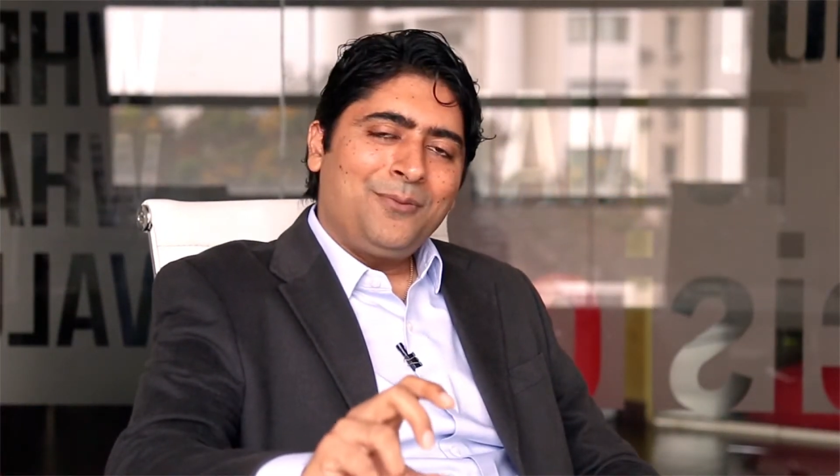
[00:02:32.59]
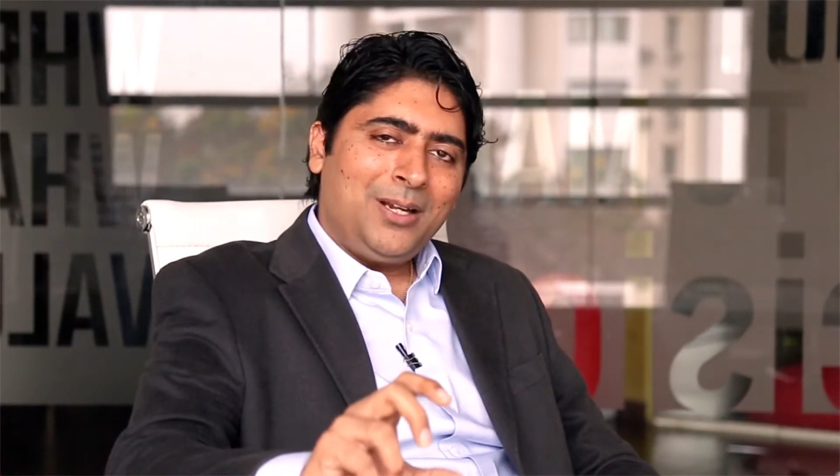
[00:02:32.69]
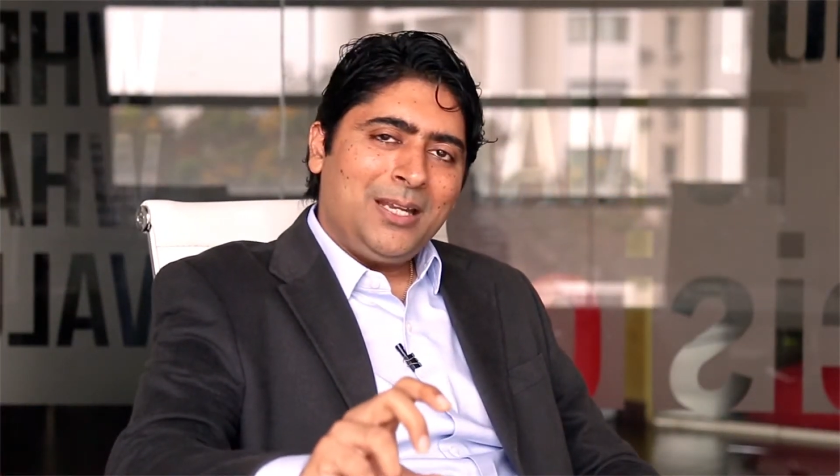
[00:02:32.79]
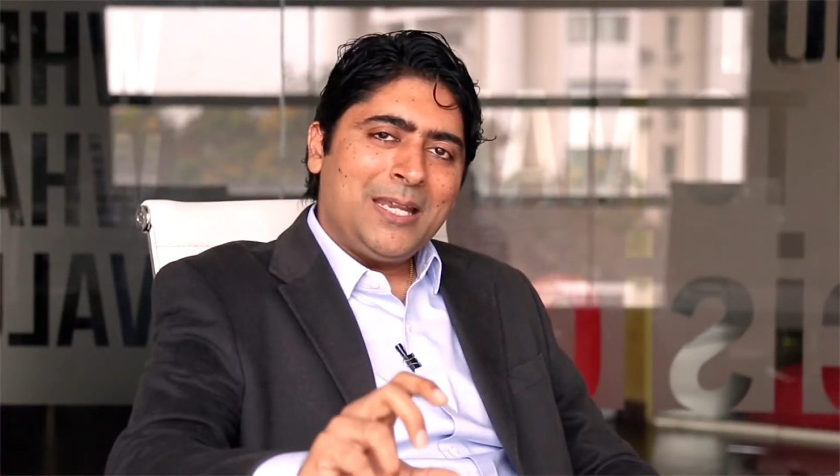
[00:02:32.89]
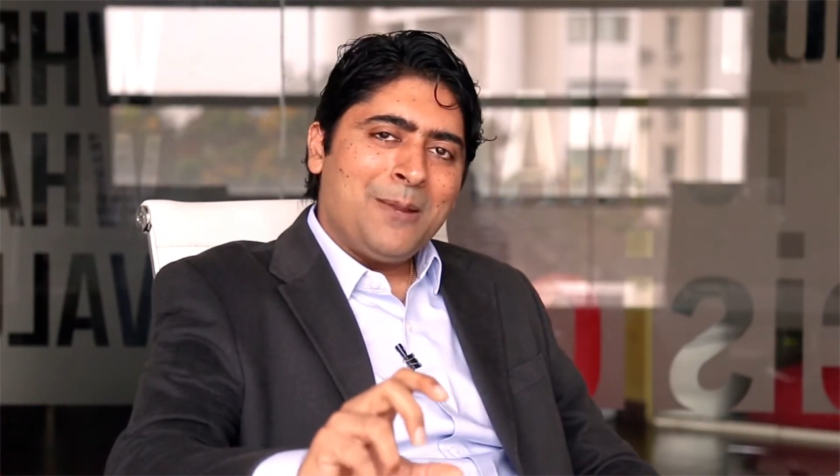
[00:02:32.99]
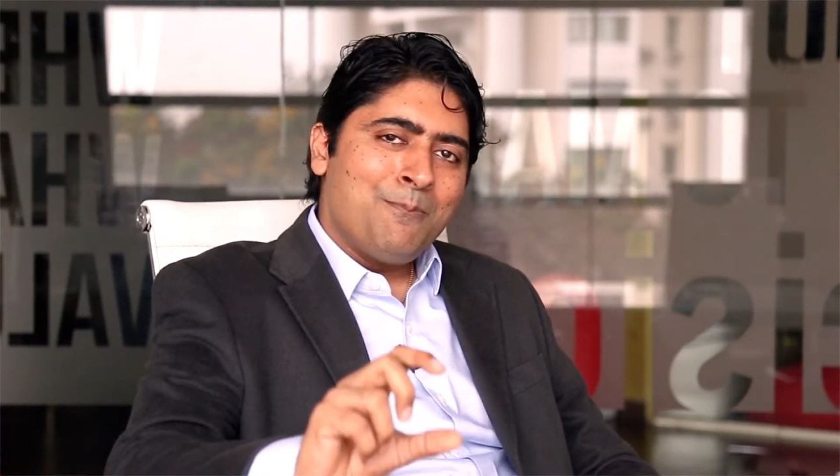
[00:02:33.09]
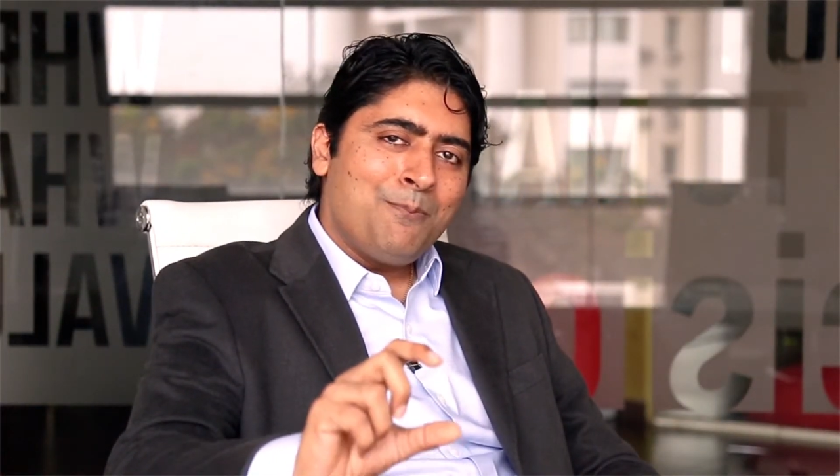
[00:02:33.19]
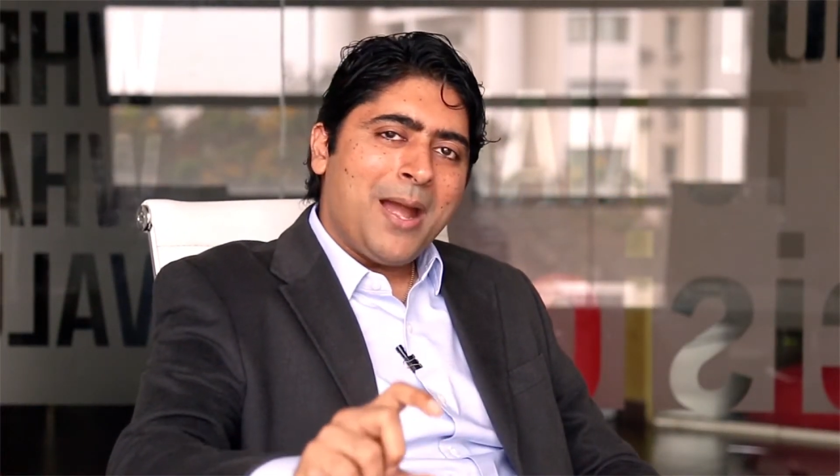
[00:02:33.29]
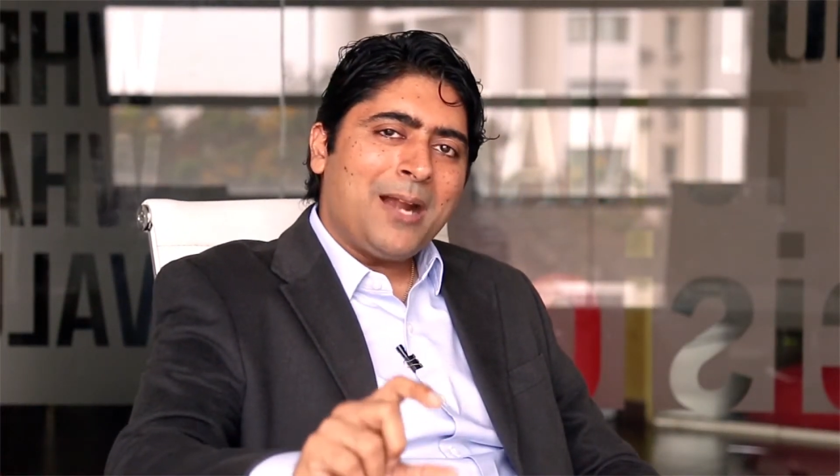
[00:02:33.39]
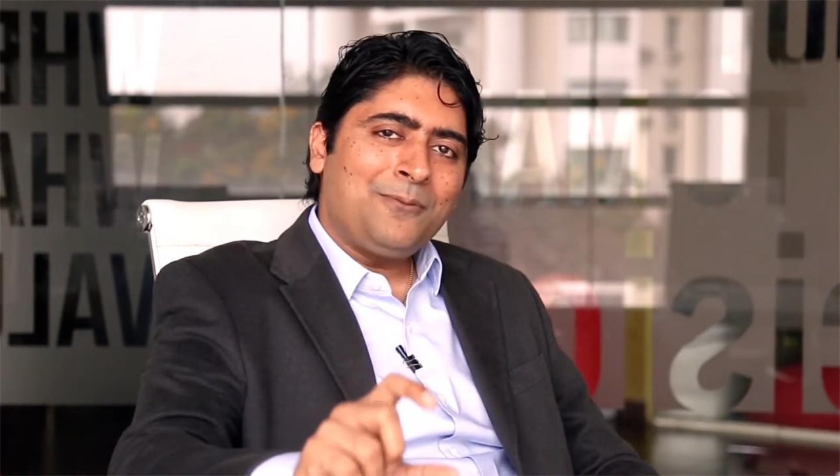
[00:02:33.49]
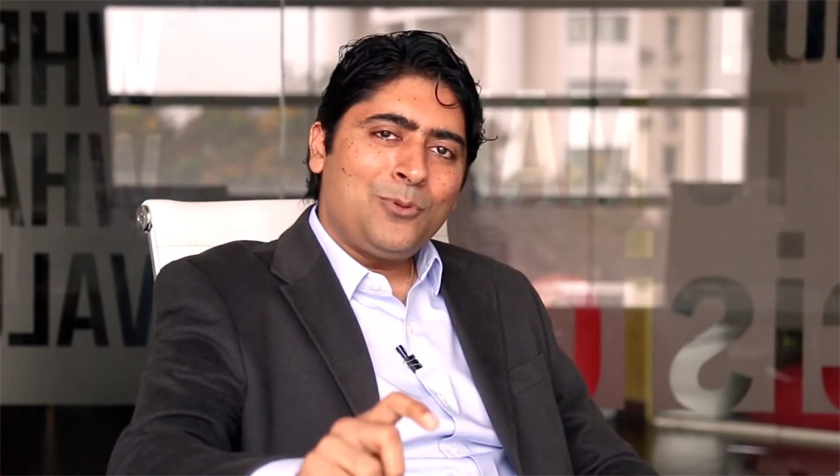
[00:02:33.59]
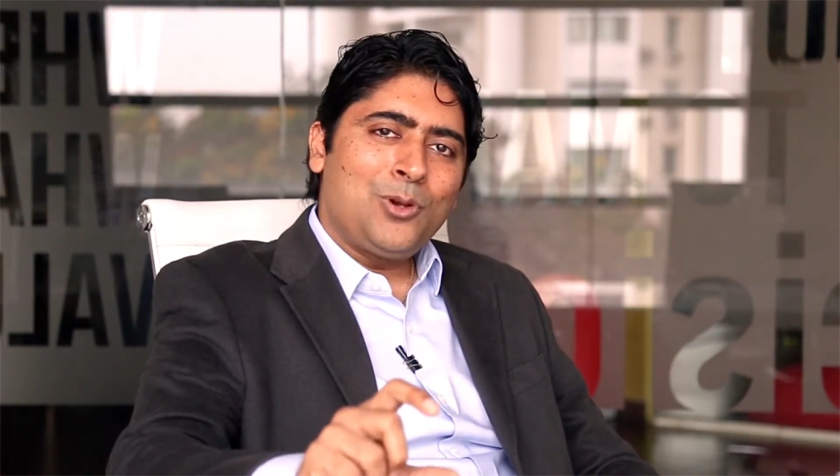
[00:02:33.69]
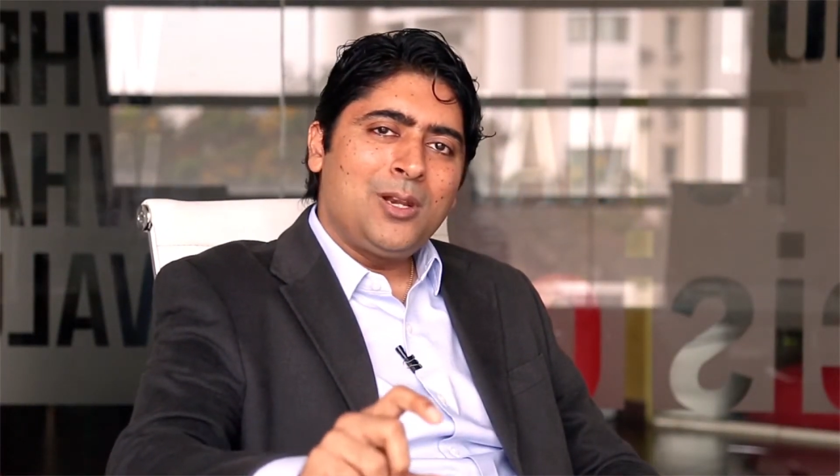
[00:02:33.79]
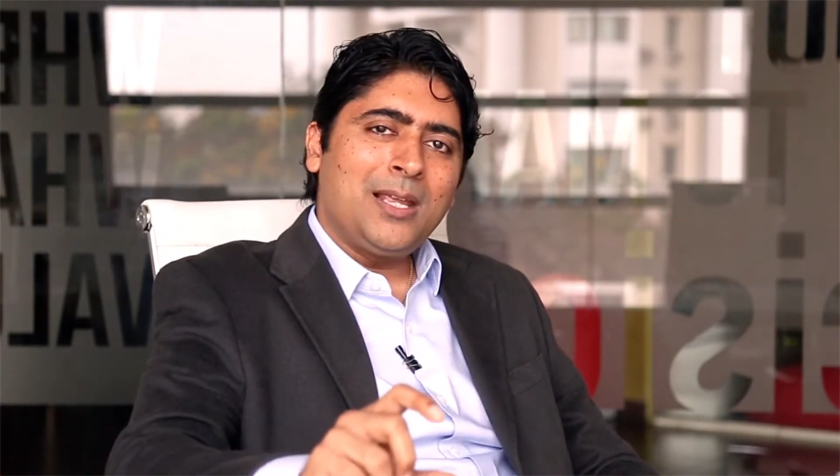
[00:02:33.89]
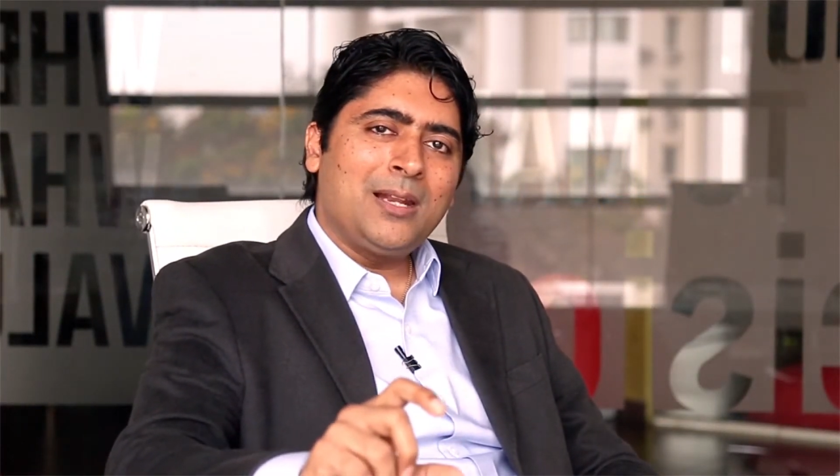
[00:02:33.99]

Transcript: very impactful